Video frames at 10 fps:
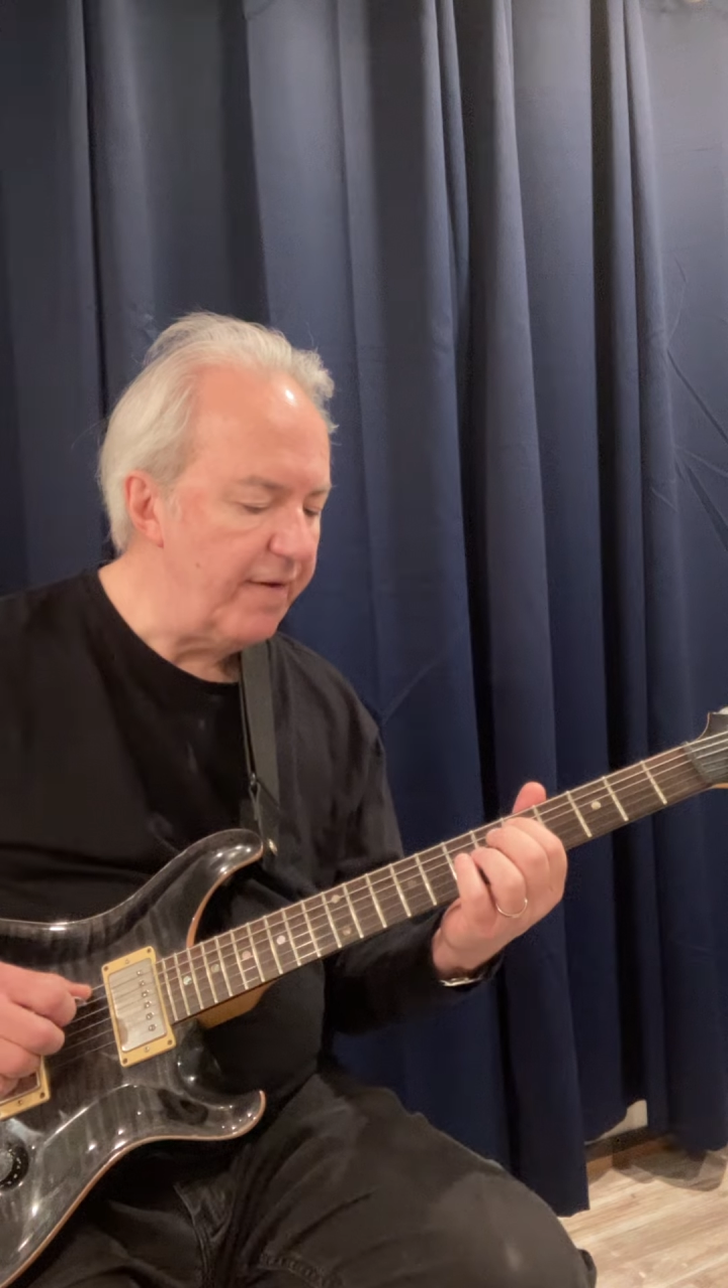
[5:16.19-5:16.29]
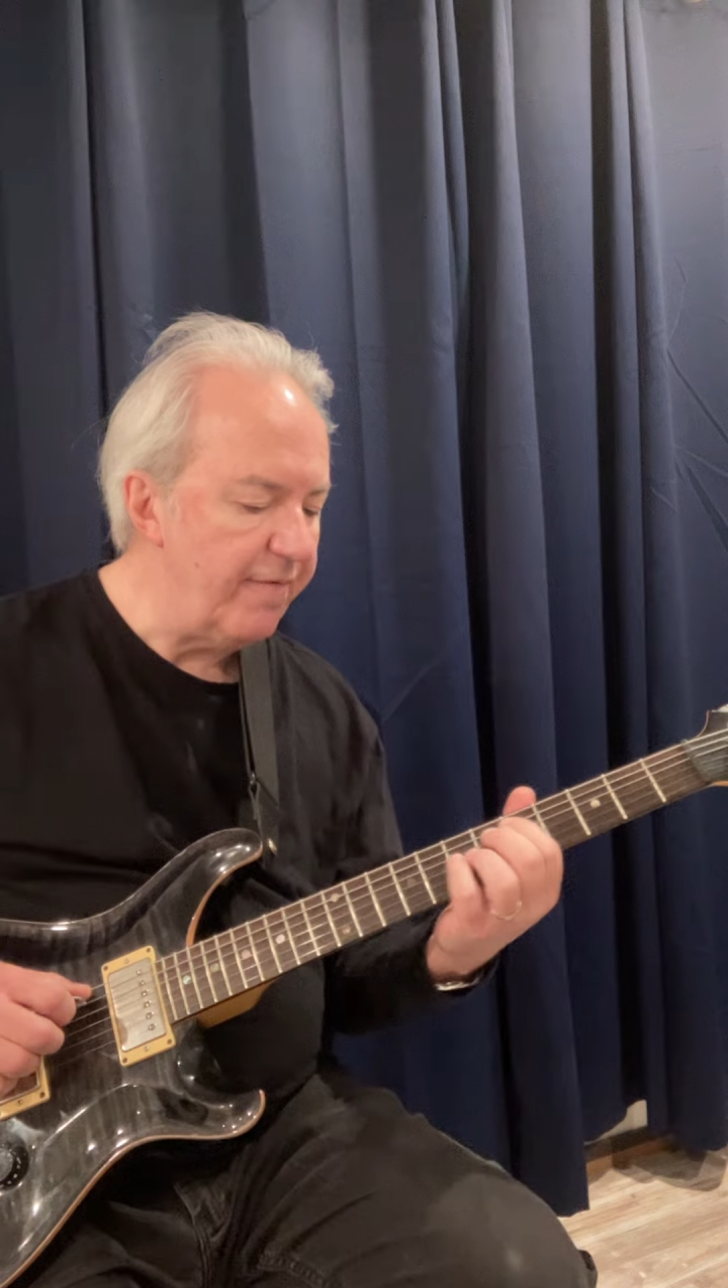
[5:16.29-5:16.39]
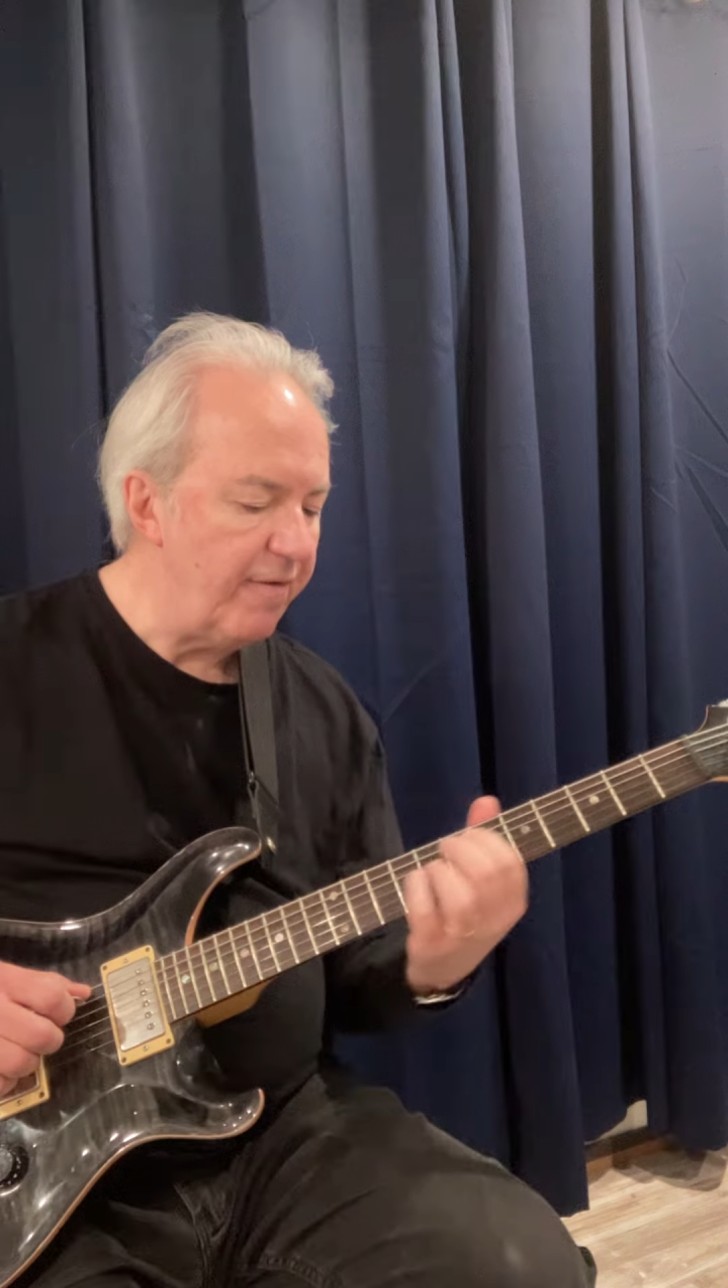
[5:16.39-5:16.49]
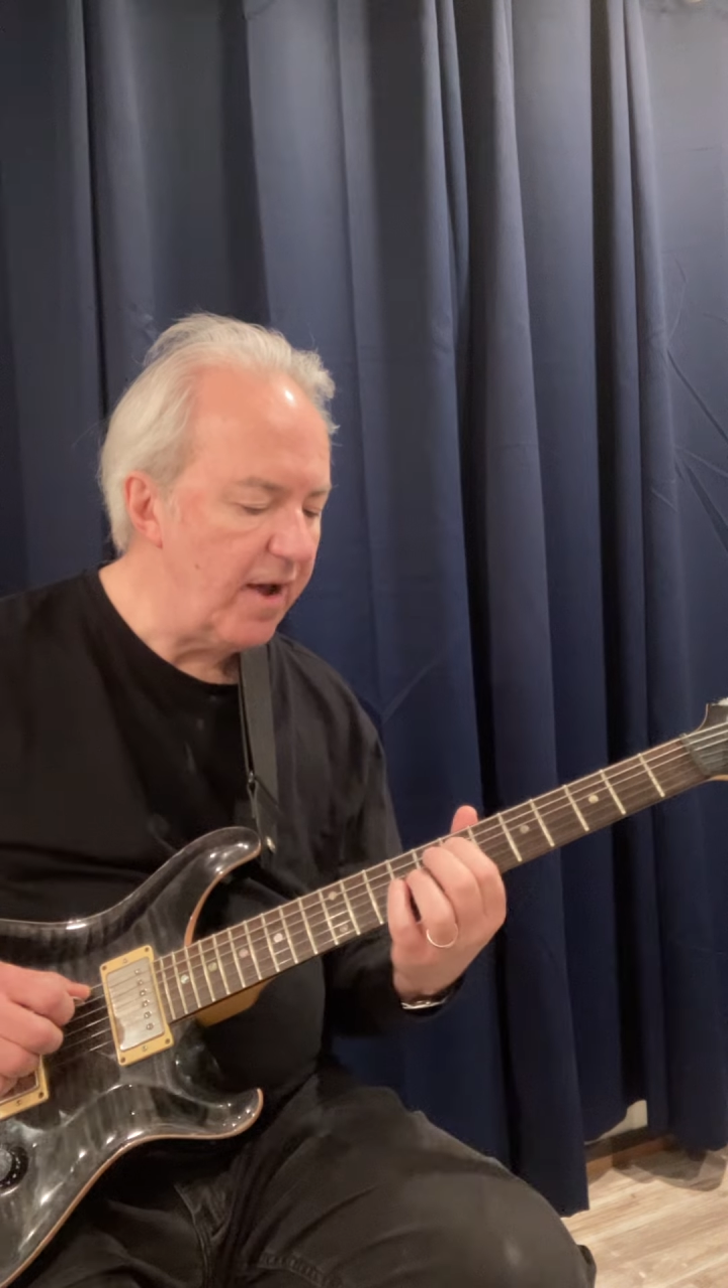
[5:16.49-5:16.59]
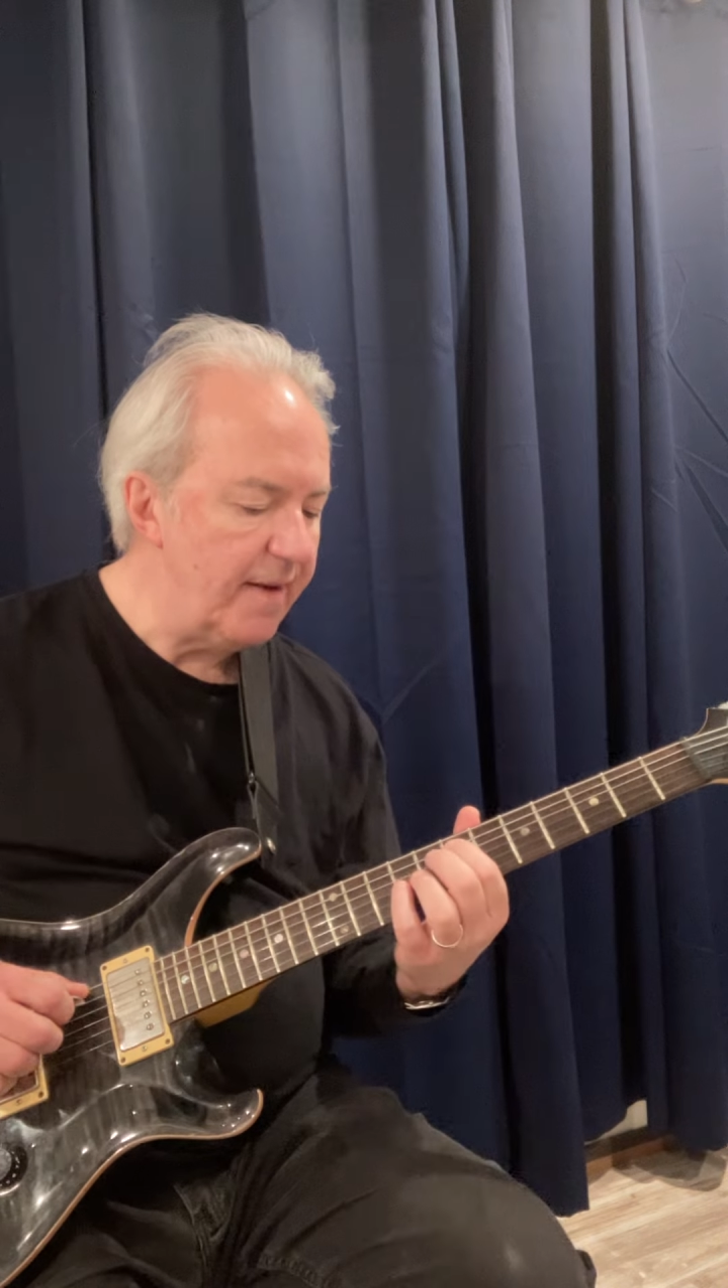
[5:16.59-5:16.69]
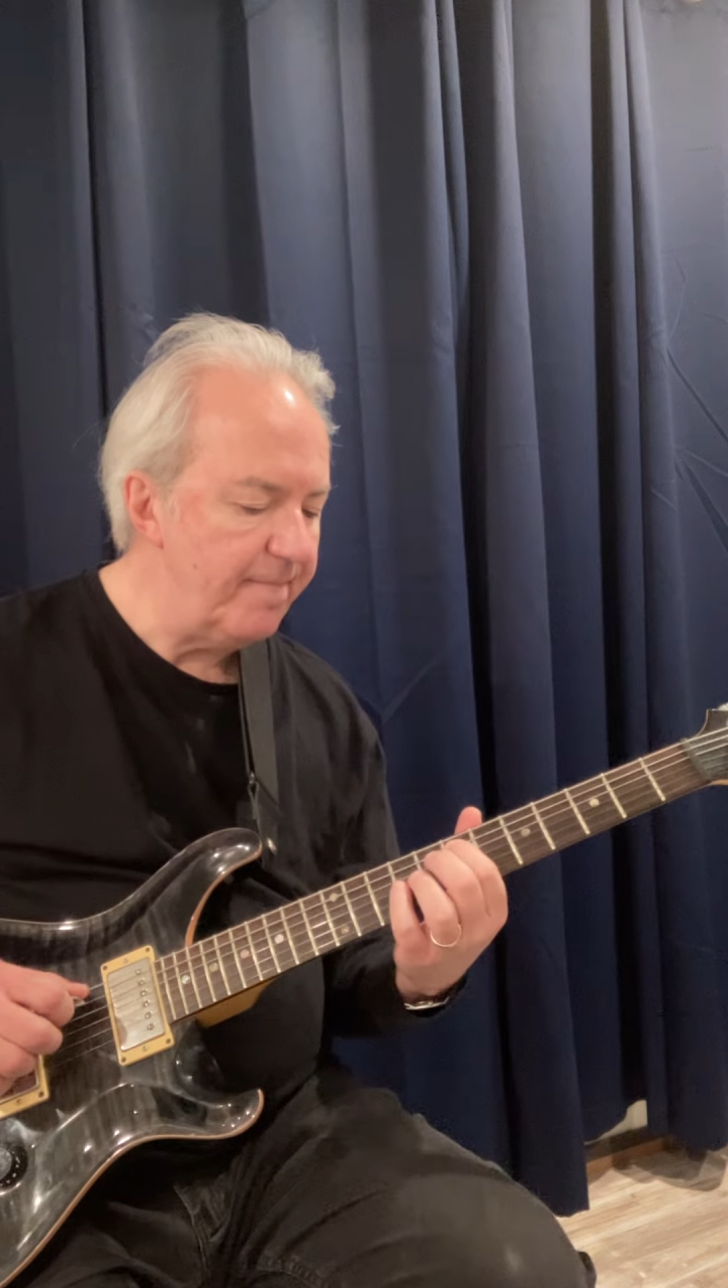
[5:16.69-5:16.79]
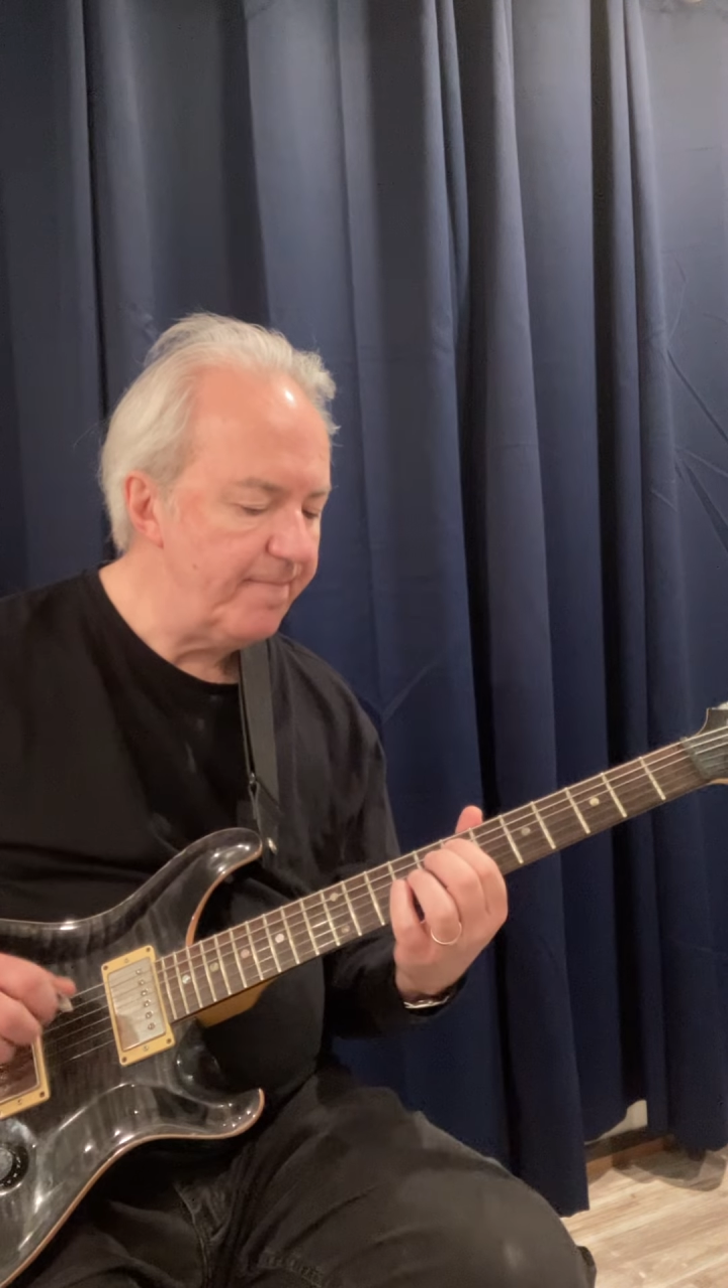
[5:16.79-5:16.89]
fifth fret,